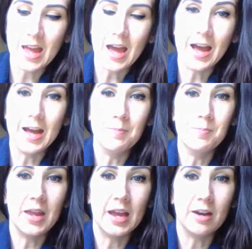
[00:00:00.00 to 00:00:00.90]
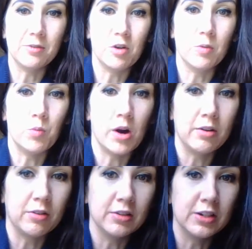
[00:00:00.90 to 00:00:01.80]
And I've got wild
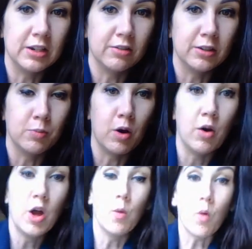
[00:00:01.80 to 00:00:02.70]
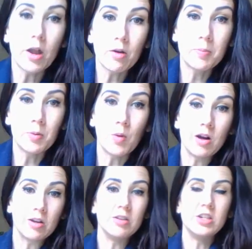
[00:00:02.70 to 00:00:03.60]
orange here as well. Why do I put
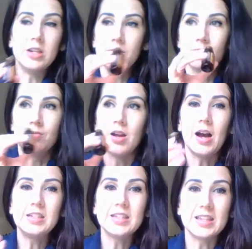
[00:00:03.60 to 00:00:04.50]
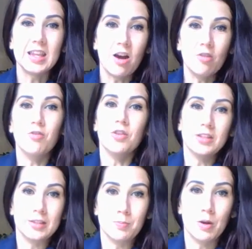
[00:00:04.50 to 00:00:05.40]
wild orange in? I just love the
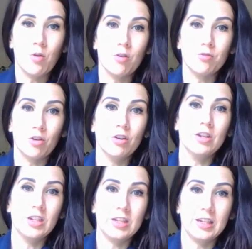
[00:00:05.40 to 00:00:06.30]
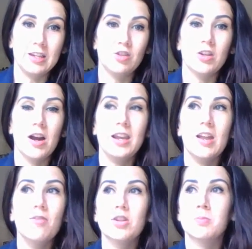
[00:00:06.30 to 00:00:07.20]
smell of orange in the kitchen. I
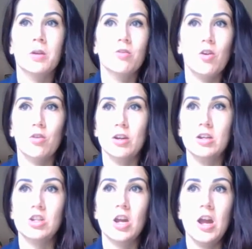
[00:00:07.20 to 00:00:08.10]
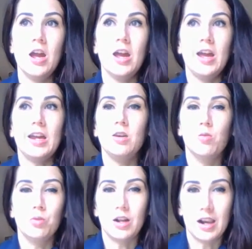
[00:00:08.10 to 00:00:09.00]
love the smell of orange in
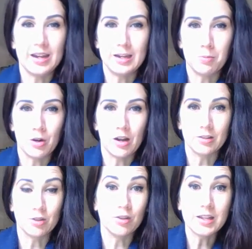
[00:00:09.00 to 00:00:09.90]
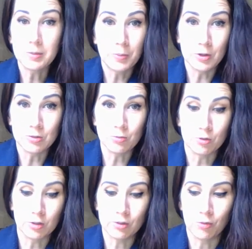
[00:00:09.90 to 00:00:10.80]
all the cleaning products. So that's a personal
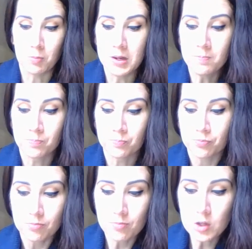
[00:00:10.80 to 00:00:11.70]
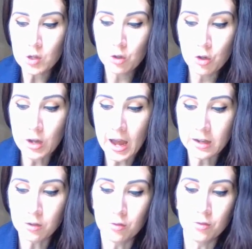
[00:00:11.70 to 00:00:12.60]
choice for me. You
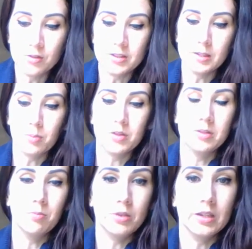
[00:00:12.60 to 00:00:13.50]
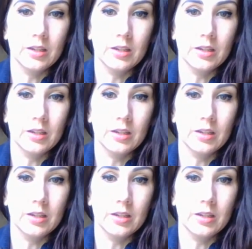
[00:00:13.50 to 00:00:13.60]
can use, this one was